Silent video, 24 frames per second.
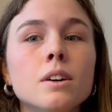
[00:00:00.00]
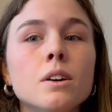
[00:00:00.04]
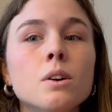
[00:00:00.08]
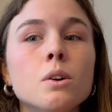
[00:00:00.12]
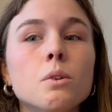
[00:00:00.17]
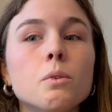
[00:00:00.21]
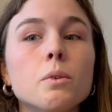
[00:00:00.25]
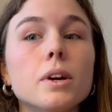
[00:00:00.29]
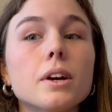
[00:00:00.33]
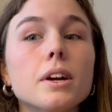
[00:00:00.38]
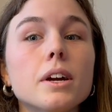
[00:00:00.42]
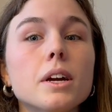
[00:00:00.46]

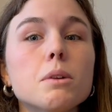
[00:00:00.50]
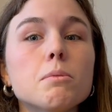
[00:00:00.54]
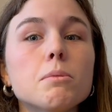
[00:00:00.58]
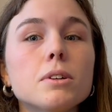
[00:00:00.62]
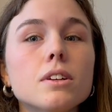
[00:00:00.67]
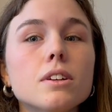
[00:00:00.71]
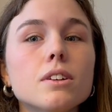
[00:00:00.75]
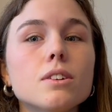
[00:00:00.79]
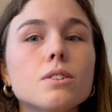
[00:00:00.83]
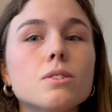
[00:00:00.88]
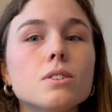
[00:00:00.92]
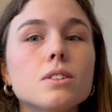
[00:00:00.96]
we are able to
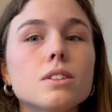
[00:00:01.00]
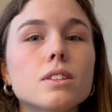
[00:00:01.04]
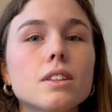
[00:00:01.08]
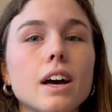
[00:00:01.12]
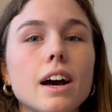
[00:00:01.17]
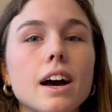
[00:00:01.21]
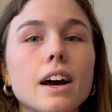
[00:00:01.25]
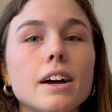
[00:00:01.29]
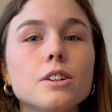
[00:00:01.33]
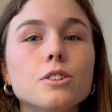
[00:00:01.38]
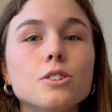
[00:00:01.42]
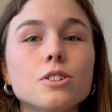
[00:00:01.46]
use the
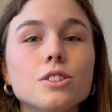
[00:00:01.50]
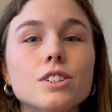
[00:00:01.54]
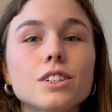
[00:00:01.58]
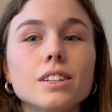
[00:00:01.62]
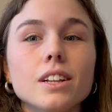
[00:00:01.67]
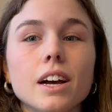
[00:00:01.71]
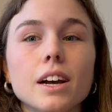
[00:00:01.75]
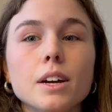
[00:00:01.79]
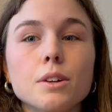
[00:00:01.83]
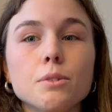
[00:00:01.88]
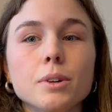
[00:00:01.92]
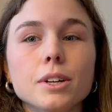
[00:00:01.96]
hydrogen
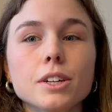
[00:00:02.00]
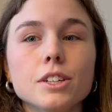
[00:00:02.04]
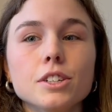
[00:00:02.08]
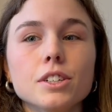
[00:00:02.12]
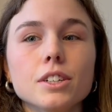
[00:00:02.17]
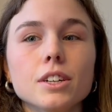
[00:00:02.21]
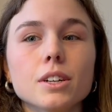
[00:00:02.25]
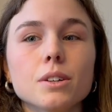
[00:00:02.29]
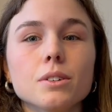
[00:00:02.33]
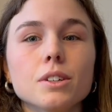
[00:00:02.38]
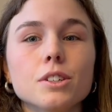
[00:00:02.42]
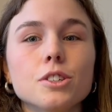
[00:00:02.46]
line
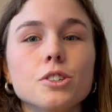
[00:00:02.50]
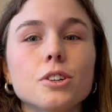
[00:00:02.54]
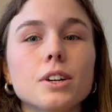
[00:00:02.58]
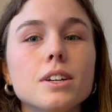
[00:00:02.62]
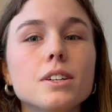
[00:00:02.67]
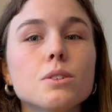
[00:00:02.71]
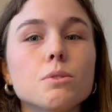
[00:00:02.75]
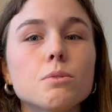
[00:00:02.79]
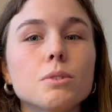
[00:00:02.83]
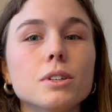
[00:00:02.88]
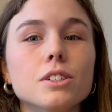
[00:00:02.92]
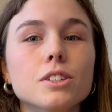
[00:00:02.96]
ratio to
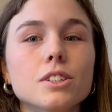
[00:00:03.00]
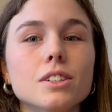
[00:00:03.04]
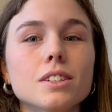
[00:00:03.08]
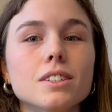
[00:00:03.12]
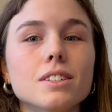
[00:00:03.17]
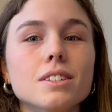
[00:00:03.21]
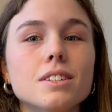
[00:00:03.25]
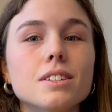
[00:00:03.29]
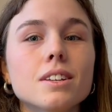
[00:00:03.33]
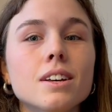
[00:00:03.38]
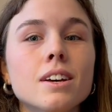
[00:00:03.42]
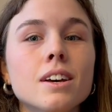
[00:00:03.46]
trace
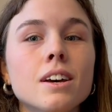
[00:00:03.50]
regions